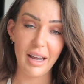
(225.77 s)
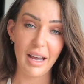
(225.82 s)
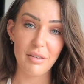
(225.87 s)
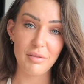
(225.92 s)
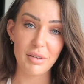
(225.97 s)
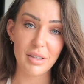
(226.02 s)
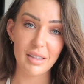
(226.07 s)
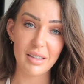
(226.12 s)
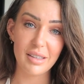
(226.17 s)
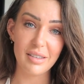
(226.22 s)

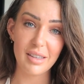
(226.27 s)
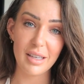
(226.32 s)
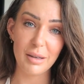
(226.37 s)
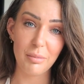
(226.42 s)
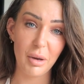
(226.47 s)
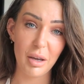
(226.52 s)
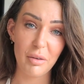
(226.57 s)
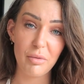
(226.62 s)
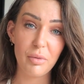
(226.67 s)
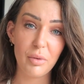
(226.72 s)
having this
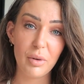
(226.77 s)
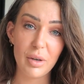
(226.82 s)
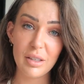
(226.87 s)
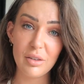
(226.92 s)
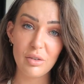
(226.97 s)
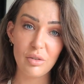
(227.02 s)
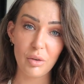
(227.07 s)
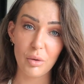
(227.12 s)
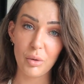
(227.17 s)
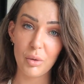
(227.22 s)
in my
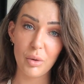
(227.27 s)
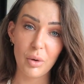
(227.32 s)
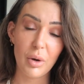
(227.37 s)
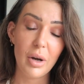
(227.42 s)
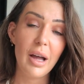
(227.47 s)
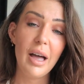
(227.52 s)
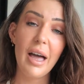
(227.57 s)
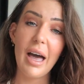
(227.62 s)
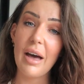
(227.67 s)
fridge or